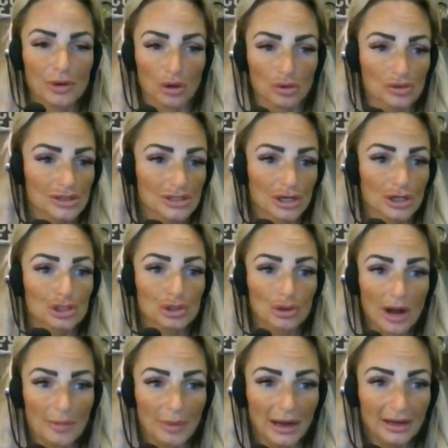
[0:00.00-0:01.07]

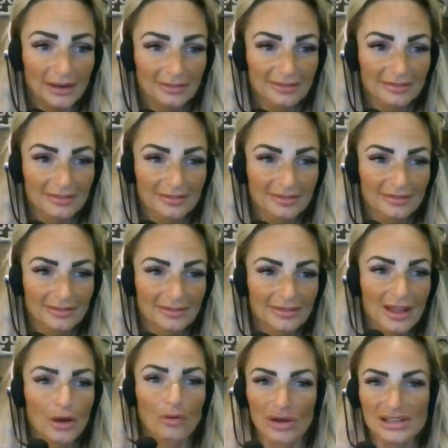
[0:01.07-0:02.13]
post-trauma
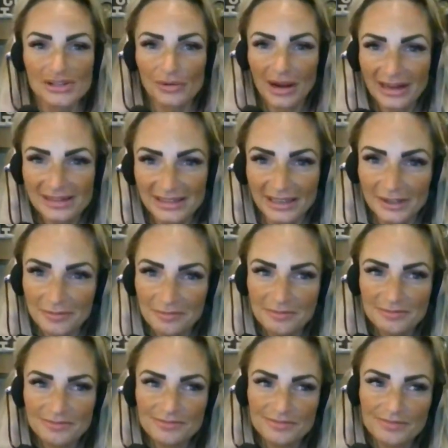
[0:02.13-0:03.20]
resurrected,
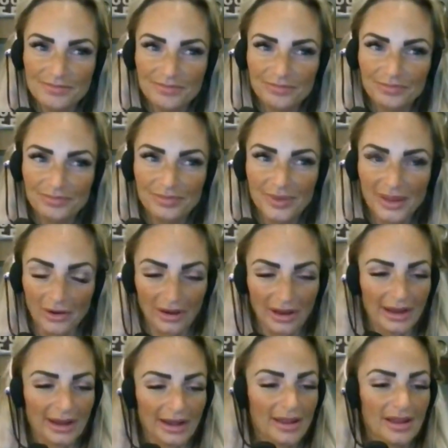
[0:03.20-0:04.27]

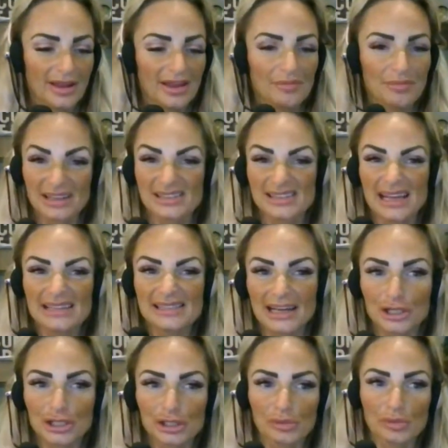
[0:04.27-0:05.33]
okay? Because that's
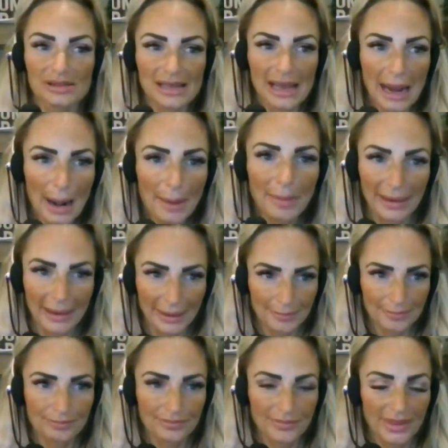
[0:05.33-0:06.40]
actually what's happening.
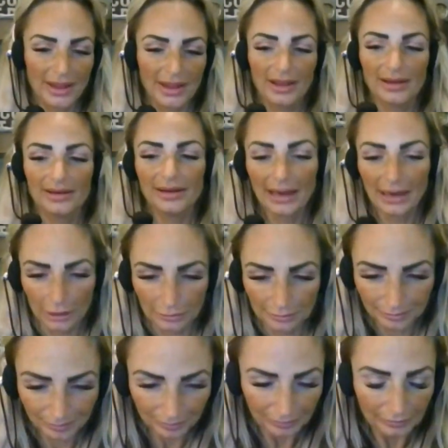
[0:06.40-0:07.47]
Now,
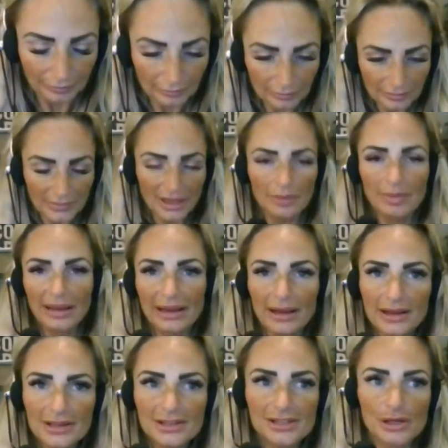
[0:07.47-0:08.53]

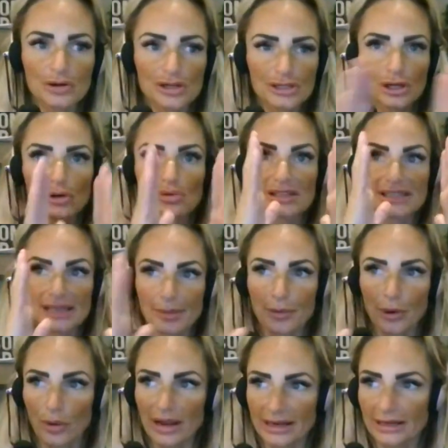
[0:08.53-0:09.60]
because you're so
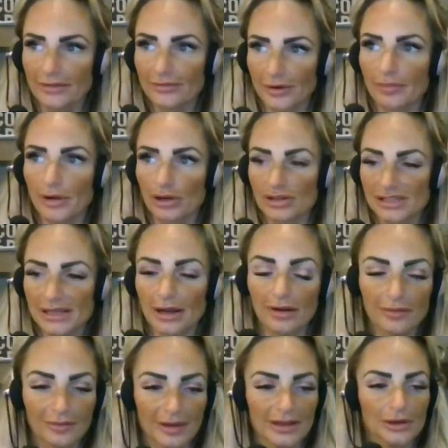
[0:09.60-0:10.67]
separated from
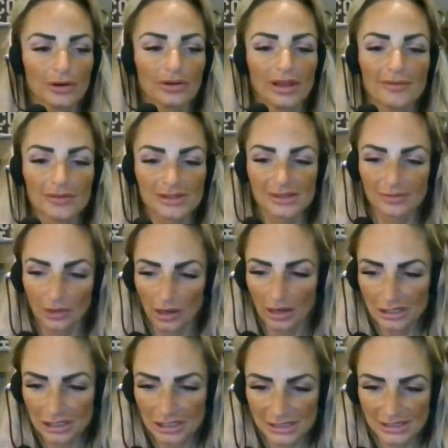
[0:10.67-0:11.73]
yourself in your levels of
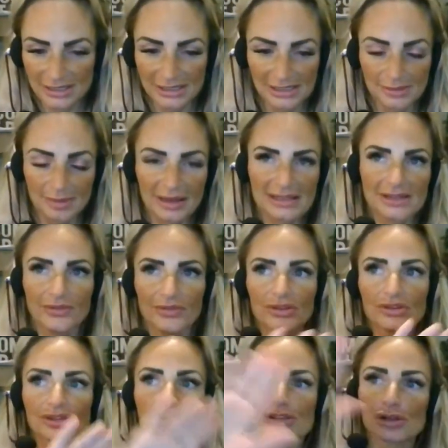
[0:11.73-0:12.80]
consciousness, because it
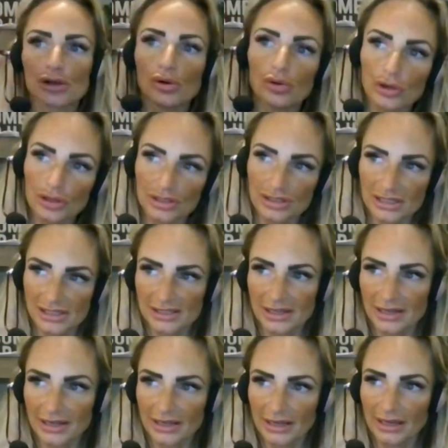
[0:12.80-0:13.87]
feels so good to
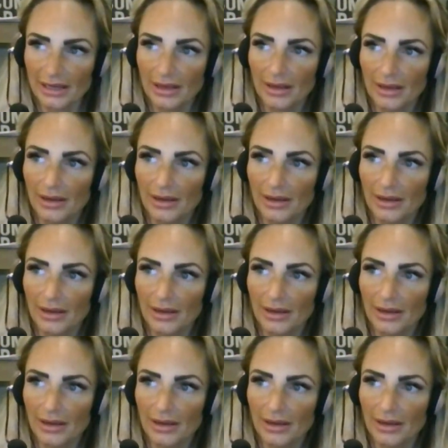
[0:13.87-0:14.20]
study